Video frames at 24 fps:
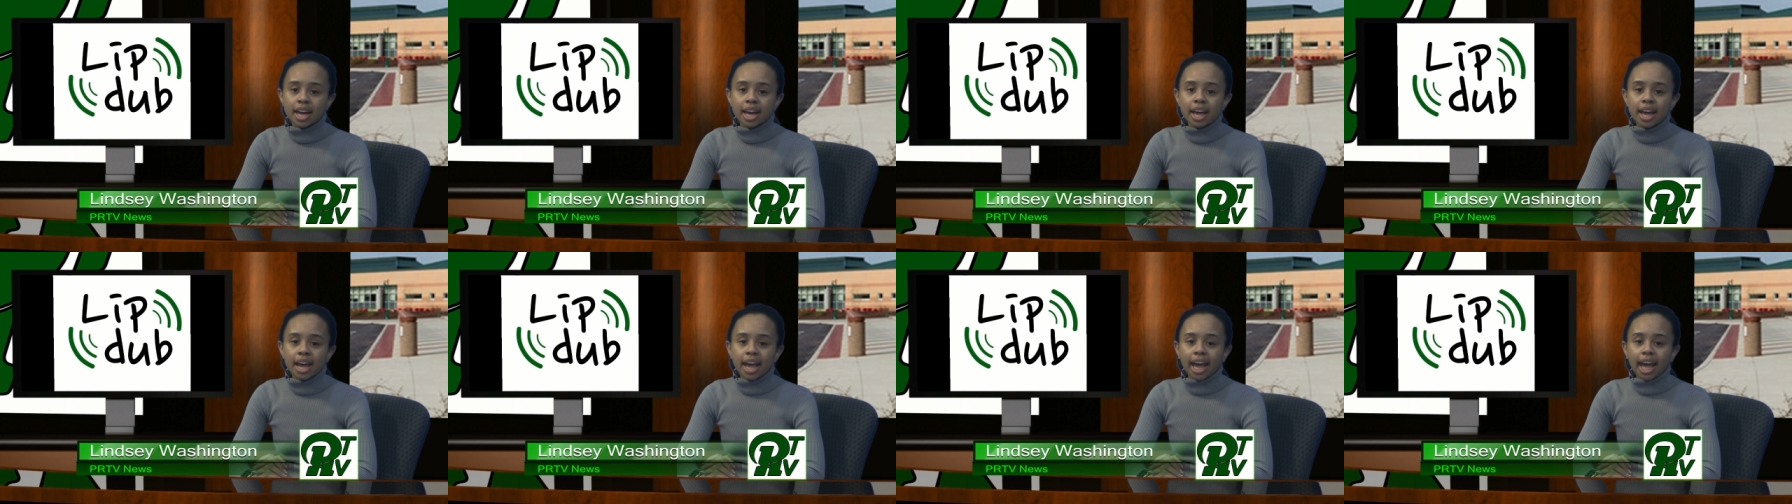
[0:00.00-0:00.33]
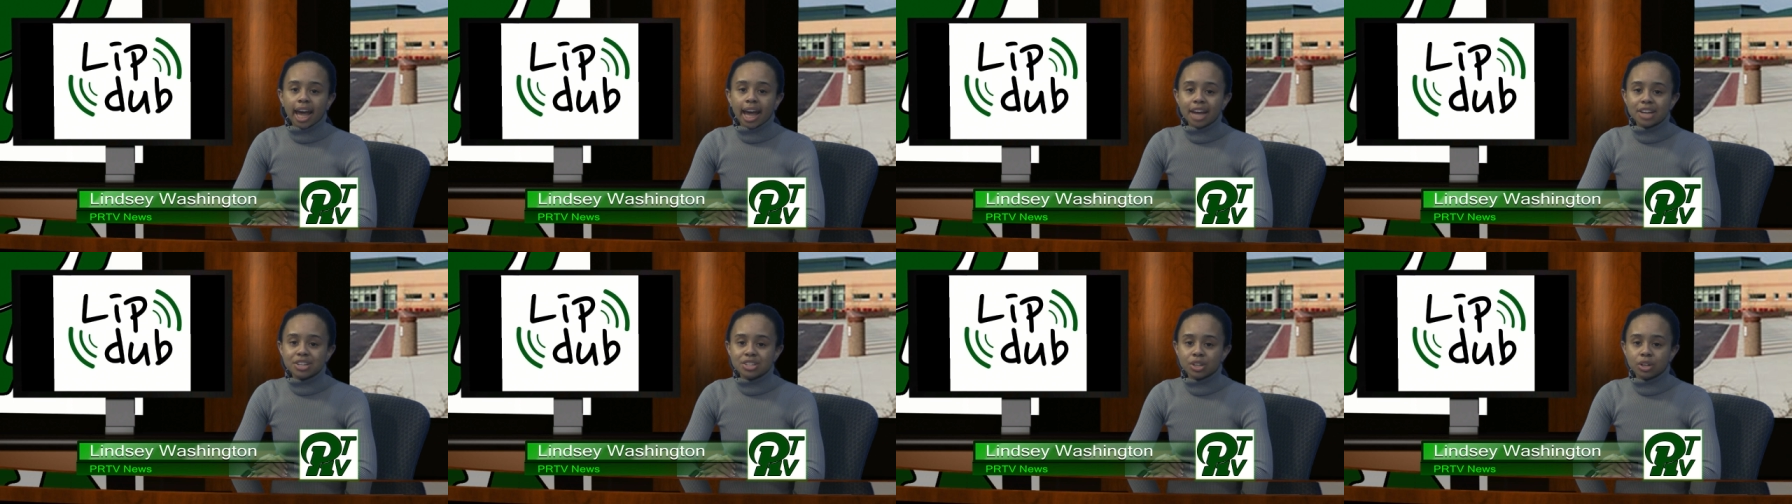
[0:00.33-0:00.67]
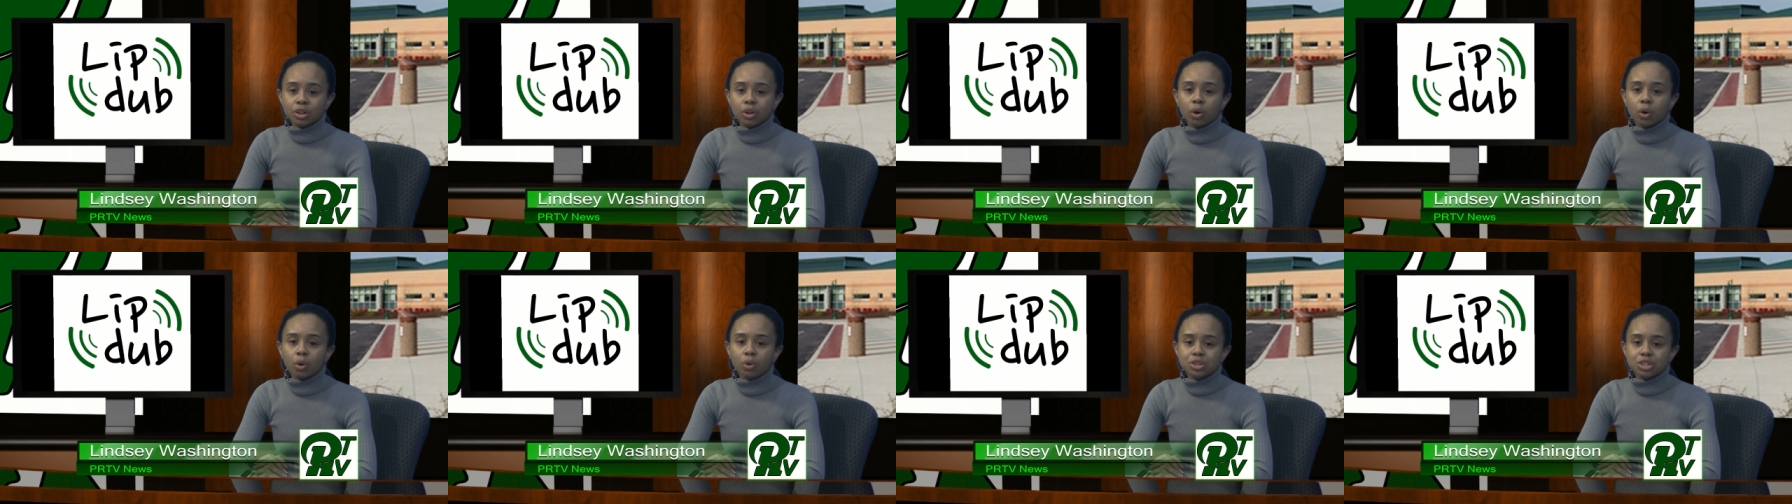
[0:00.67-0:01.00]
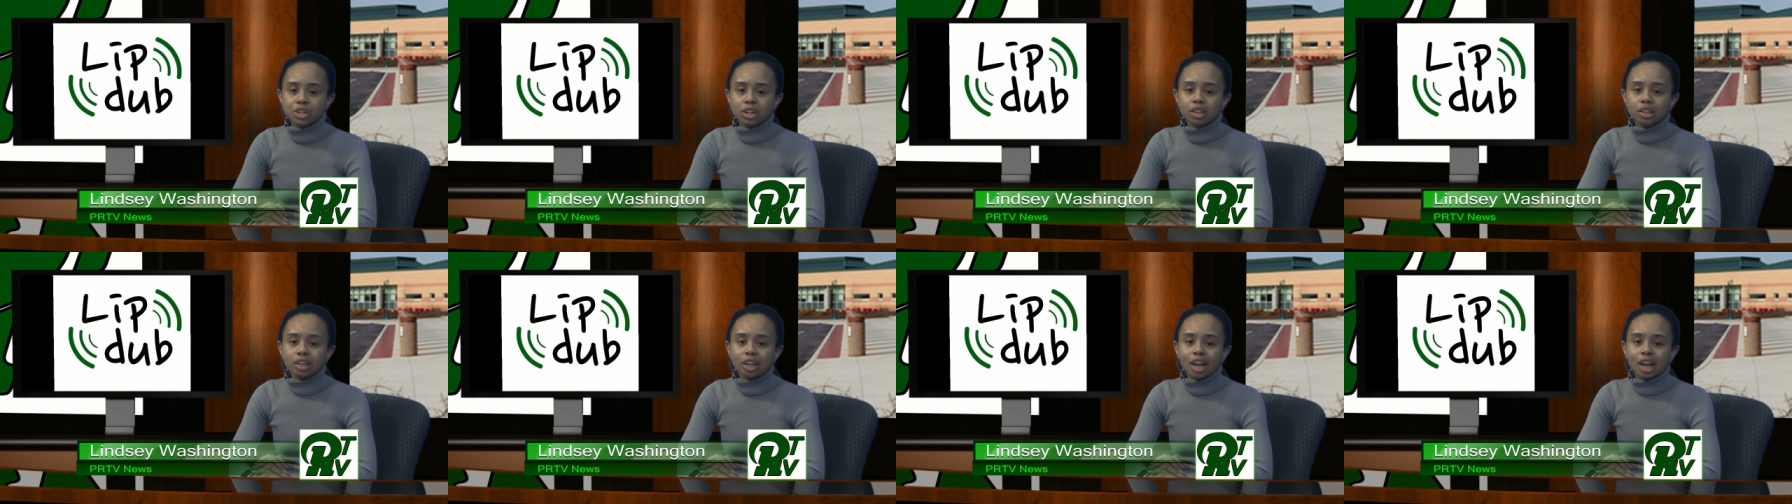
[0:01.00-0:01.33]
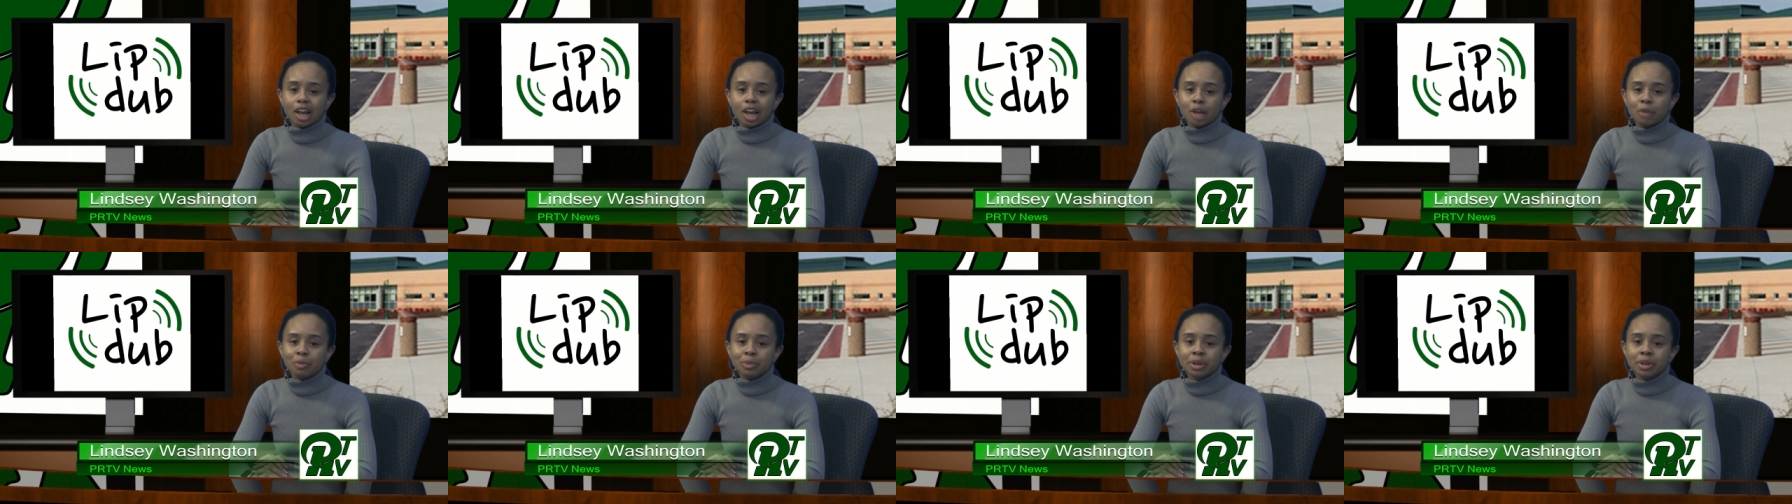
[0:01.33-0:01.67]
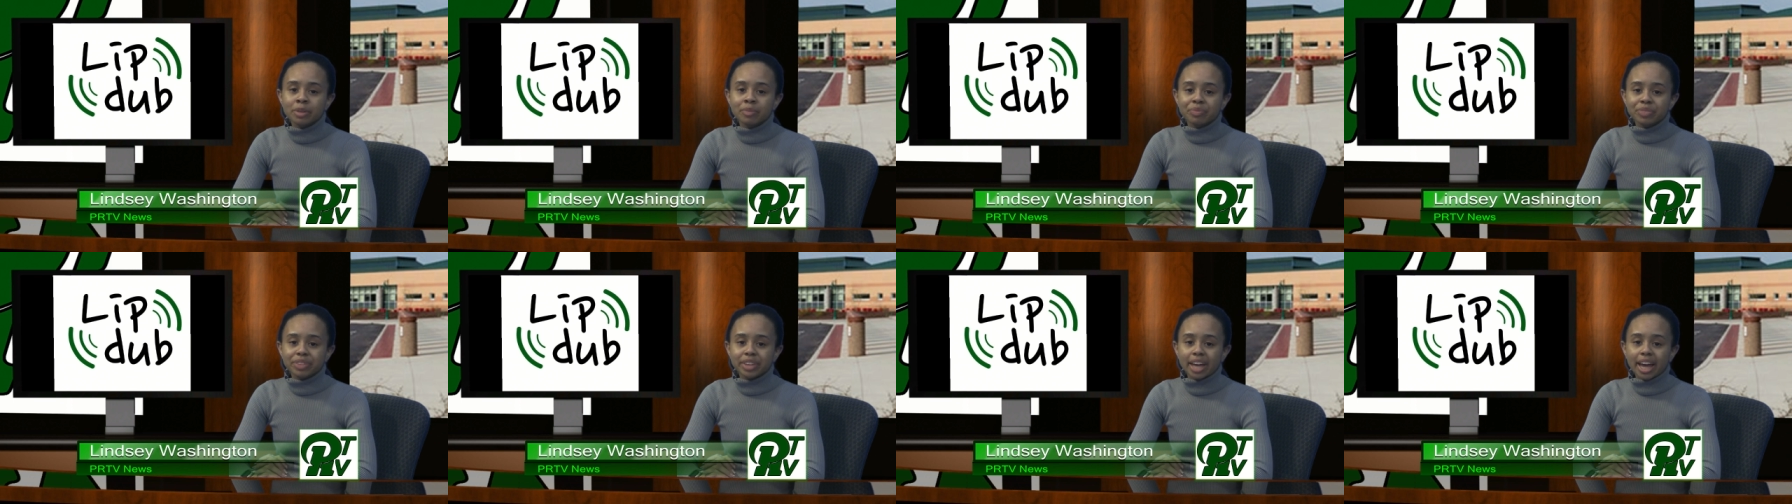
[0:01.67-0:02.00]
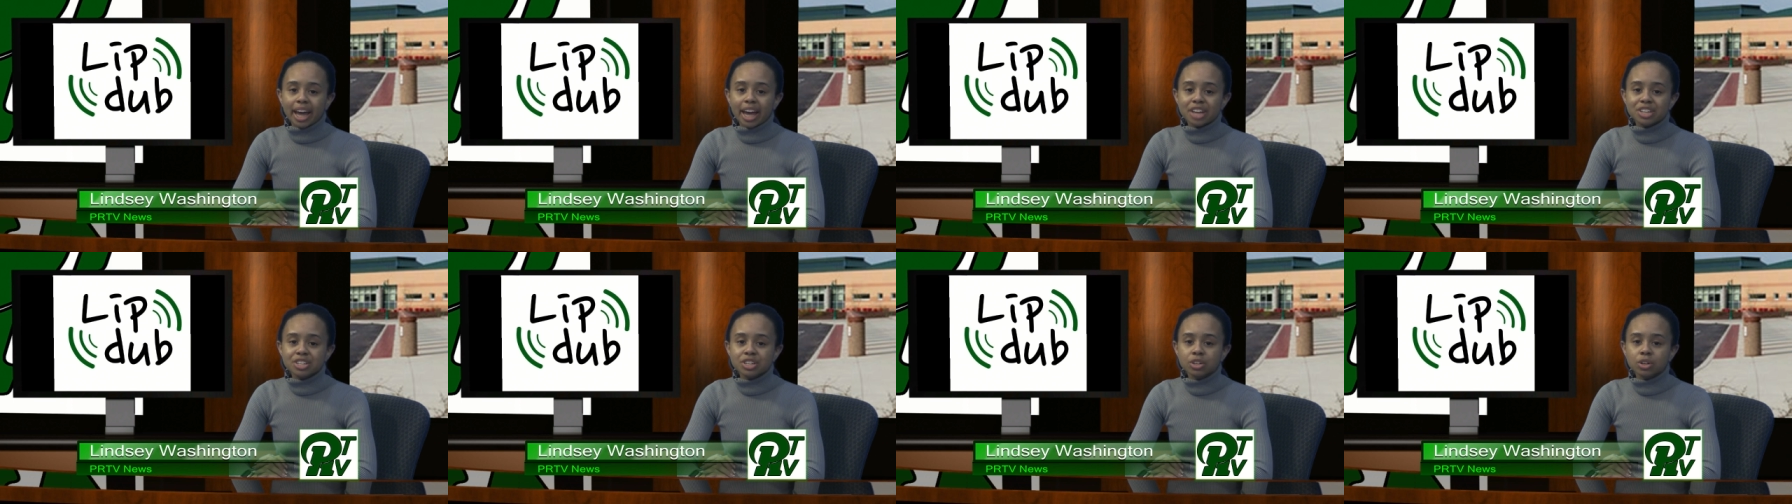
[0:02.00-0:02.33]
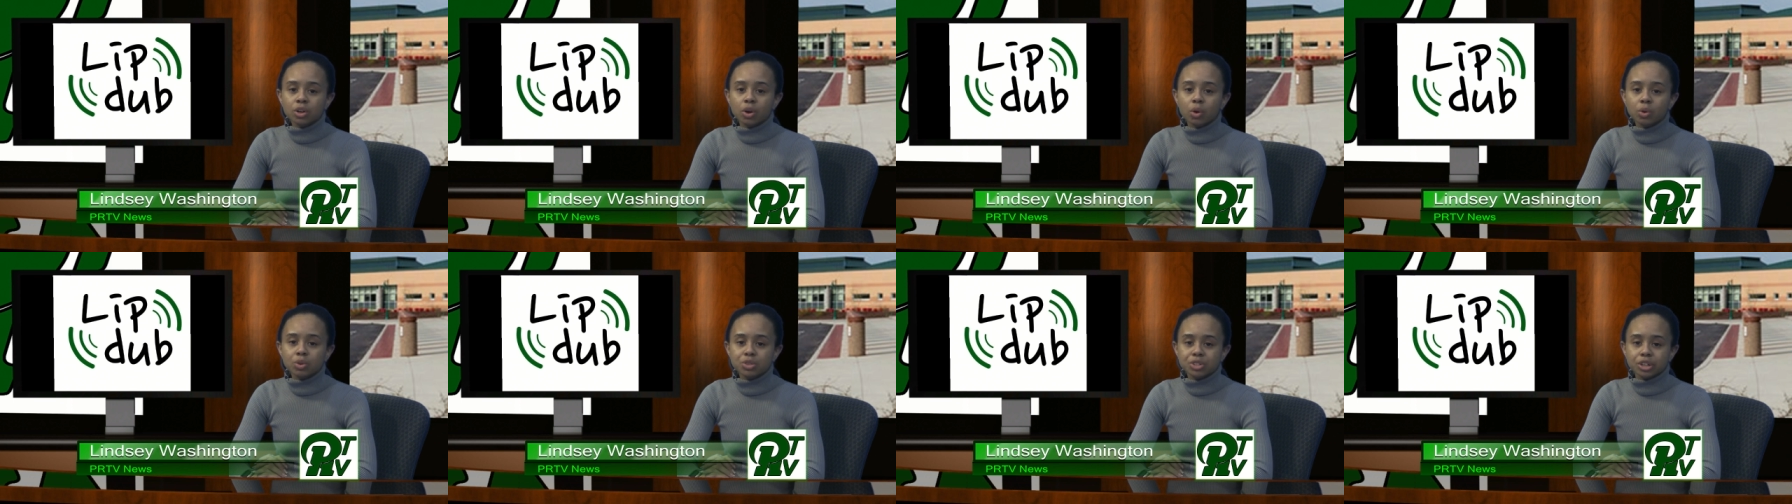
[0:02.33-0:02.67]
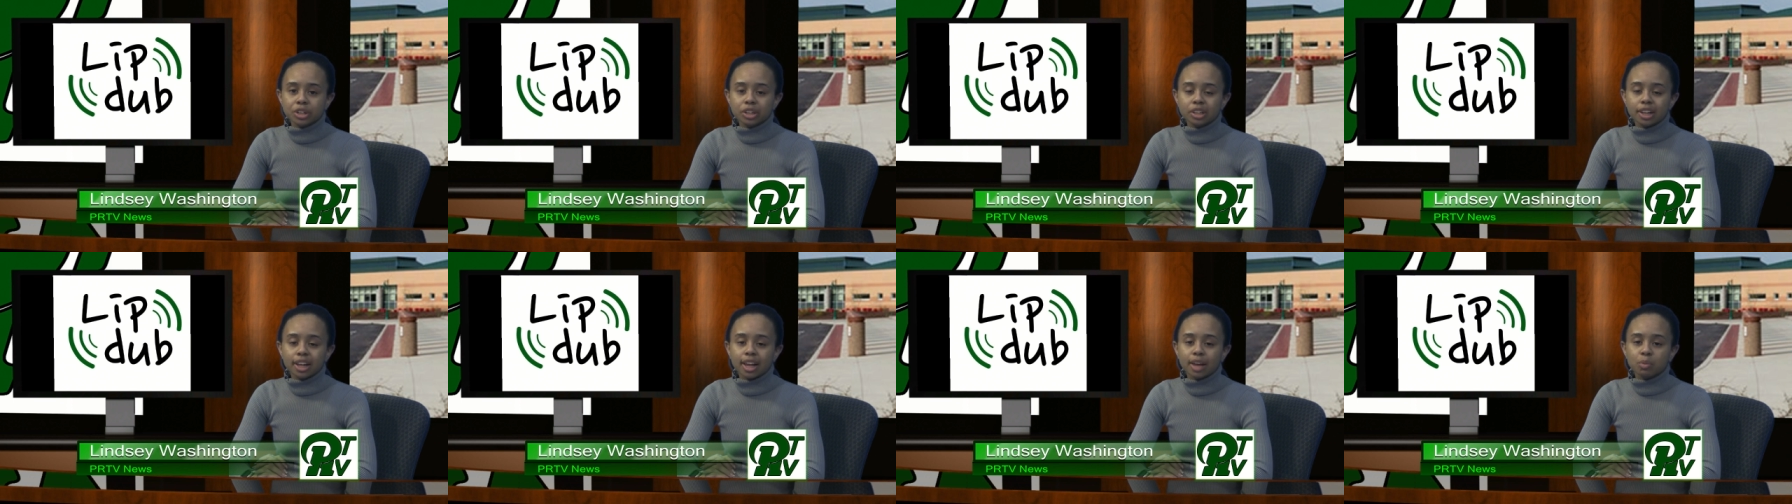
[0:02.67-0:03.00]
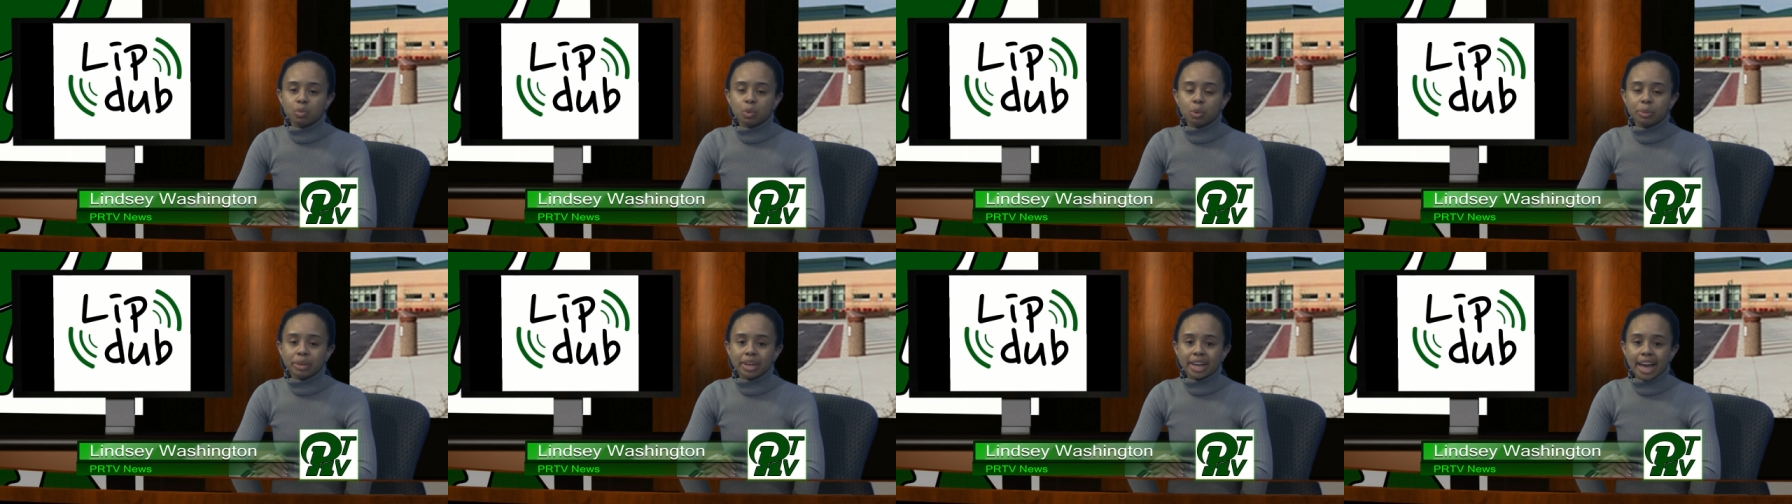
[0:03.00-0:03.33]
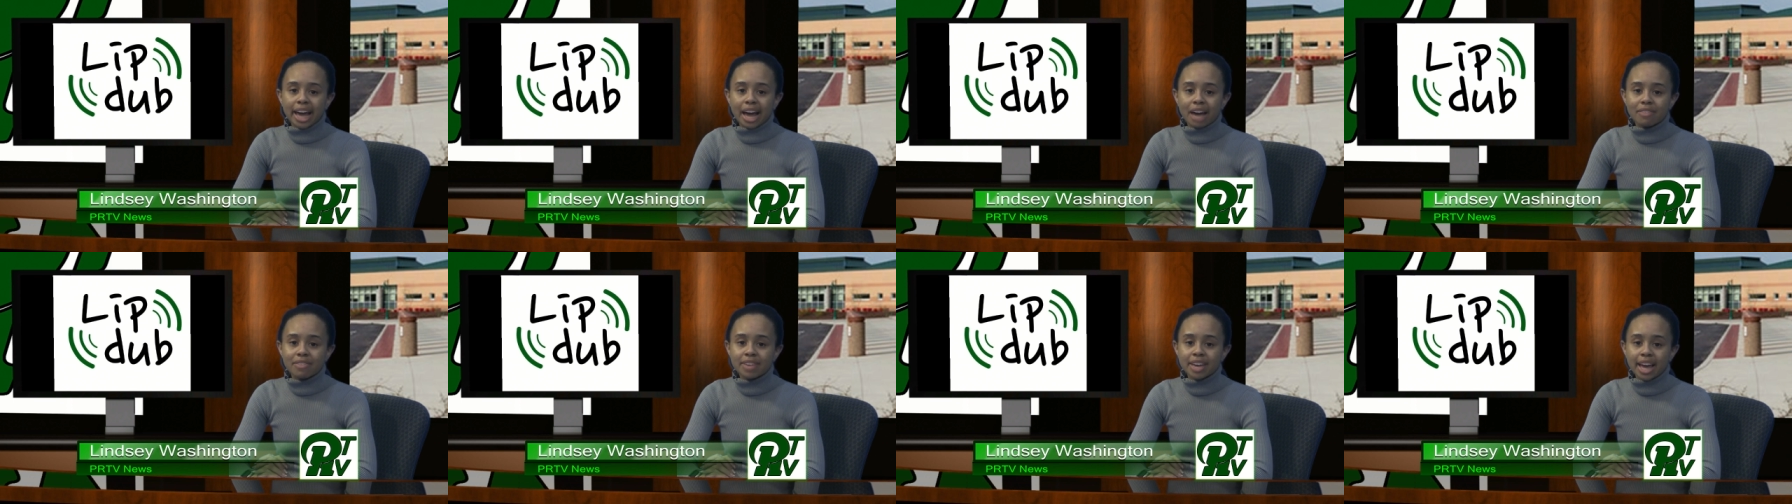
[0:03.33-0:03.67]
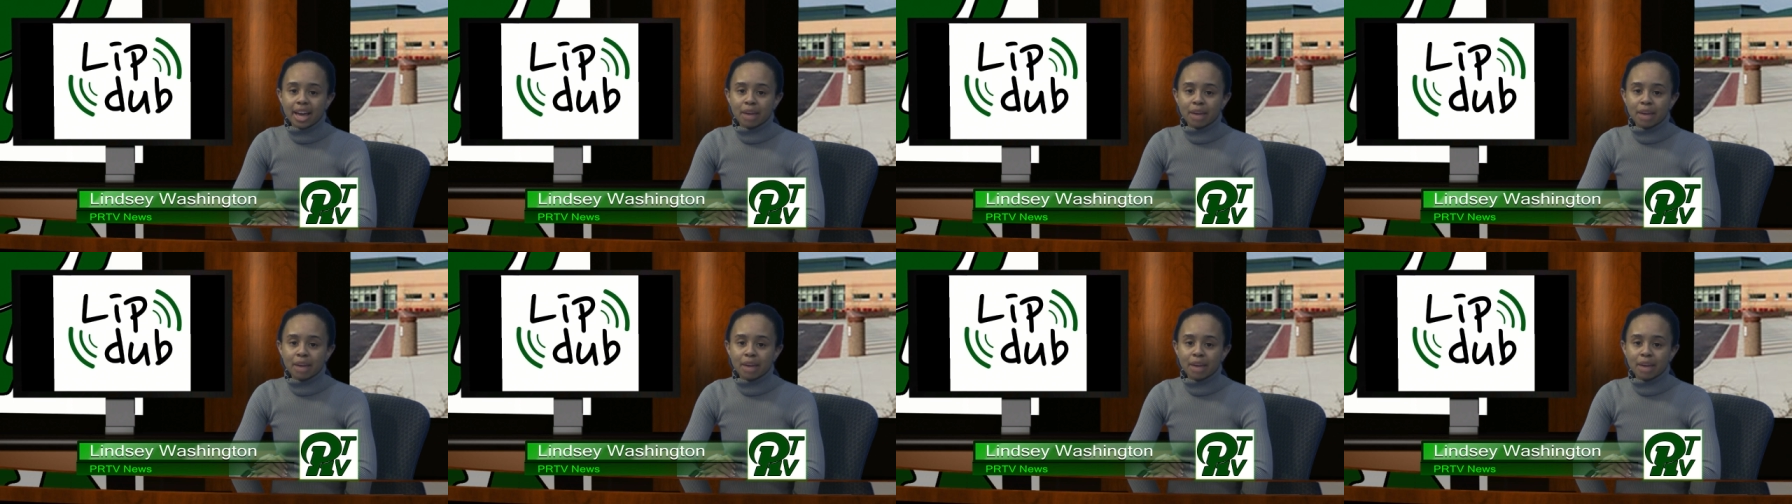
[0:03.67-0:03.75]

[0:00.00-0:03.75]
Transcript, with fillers: Asian Culture Club the Asian Culture Club will be having